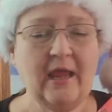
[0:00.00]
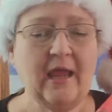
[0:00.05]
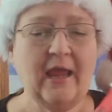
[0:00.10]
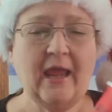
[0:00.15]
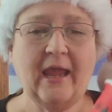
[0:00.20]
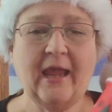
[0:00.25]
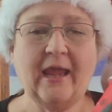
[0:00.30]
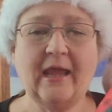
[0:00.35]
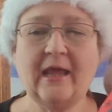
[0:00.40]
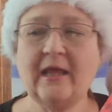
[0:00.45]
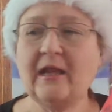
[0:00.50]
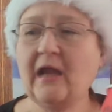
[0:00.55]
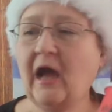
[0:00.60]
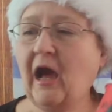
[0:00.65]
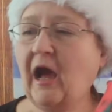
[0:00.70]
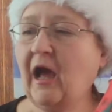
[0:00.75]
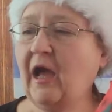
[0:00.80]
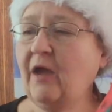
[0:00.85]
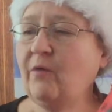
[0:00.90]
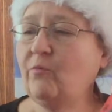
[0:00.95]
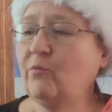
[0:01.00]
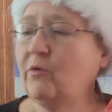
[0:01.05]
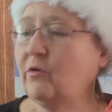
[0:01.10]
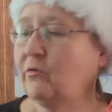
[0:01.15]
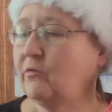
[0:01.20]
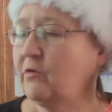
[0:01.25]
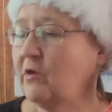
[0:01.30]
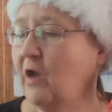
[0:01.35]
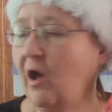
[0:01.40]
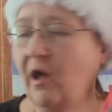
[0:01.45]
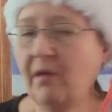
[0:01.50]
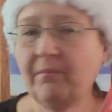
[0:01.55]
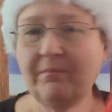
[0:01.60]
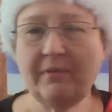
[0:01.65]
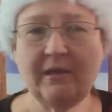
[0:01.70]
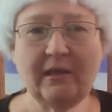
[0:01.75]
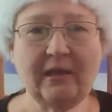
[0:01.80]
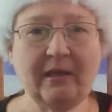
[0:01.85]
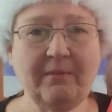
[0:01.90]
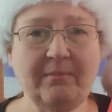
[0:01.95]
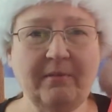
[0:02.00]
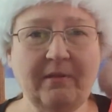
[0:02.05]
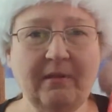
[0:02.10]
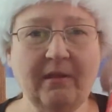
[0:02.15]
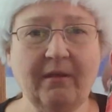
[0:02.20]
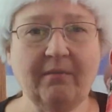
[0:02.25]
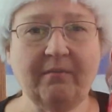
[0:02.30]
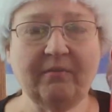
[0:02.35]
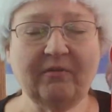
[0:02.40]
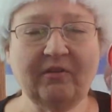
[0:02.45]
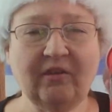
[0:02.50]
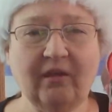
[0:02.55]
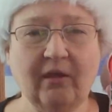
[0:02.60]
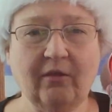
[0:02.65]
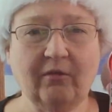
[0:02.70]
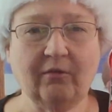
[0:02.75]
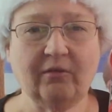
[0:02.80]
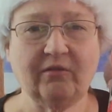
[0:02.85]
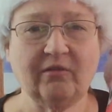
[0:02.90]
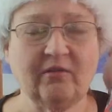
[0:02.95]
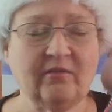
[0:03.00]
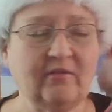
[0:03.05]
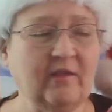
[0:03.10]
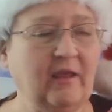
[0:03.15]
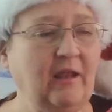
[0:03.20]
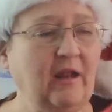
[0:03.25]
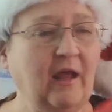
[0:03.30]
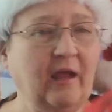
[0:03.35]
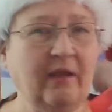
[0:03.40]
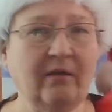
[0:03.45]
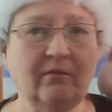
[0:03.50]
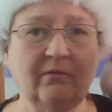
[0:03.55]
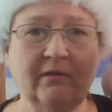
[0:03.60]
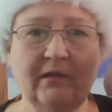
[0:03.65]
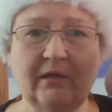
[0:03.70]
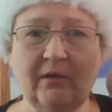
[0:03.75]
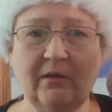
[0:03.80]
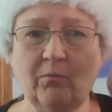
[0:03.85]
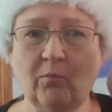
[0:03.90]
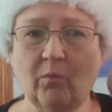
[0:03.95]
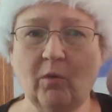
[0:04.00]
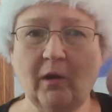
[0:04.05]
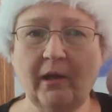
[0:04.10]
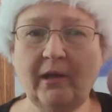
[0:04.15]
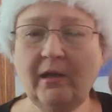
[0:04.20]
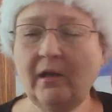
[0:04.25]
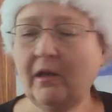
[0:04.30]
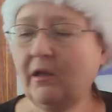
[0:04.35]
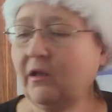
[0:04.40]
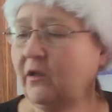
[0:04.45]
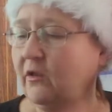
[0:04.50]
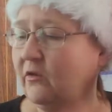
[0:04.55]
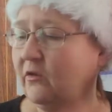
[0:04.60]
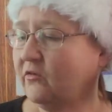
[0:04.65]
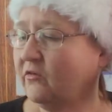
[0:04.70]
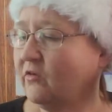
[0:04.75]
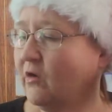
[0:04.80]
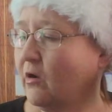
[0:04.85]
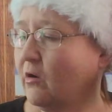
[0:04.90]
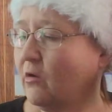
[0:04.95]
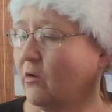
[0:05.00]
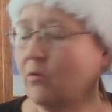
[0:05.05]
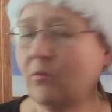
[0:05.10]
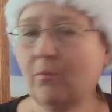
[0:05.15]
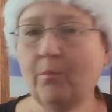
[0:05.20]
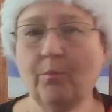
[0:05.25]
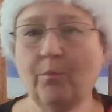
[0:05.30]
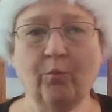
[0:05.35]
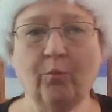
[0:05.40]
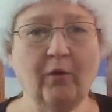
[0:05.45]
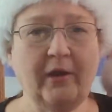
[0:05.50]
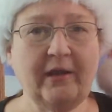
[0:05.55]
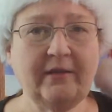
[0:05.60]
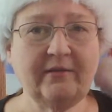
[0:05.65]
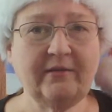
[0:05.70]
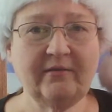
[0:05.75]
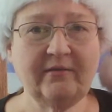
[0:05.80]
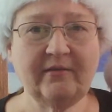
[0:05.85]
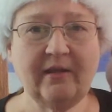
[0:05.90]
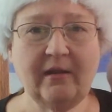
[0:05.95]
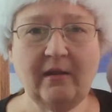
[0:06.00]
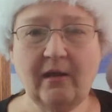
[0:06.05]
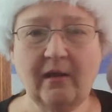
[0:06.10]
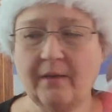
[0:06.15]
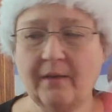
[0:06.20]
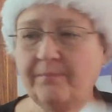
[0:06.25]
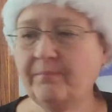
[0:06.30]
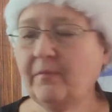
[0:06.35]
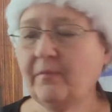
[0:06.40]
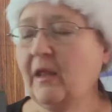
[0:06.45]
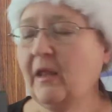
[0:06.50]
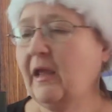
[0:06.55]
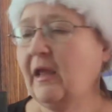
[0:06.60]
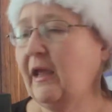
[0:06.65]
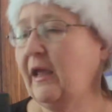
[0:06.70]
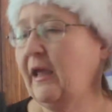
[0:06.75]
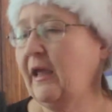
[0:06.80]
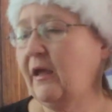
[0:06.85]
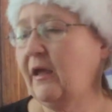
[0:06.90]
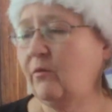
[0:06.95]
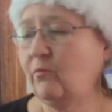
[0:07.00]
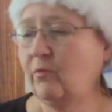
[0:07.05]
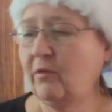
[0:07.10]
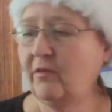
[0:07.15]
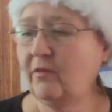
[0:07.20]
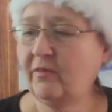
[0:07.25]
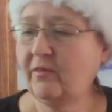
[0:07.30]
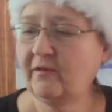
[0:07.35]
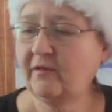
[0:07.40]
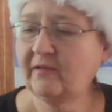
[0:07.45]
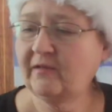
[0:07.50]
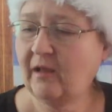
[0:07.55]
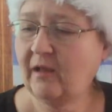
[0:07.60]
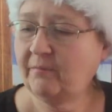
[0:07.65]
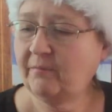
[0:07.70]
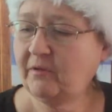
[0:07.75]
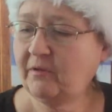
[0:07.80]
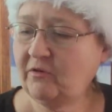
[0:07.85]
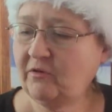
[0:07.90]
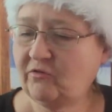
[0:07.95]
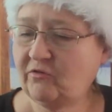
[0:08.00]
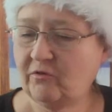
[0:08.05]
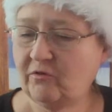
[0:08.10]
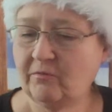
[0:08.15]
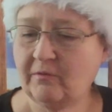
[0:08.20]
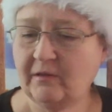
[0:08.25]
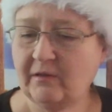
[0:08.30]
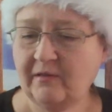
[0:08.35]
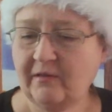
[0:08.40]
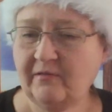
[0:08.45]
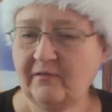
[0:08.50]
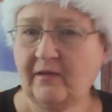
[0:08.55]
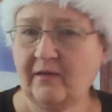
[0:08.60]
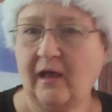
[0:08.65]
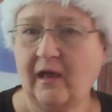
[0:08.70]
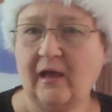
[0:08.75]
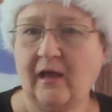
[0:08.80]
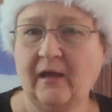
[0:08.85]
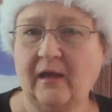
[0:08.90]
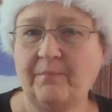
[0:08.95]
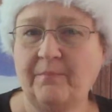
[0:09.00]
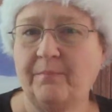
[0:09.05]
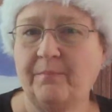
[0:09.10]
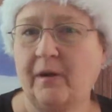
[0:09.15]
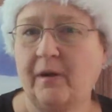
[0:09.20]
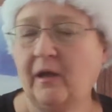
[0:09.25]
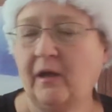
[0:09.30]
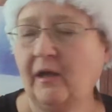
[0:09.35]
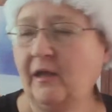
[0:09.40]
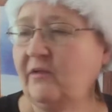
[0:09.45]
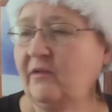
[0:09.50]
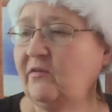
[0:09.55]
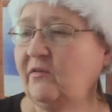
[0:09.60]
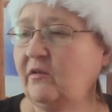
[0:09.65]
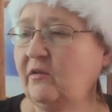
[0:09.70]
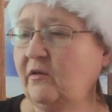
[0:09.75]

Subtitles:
and I will not be keeping them together as a set. I only need one, so break the set up. And one of the things I'm going to do is I bought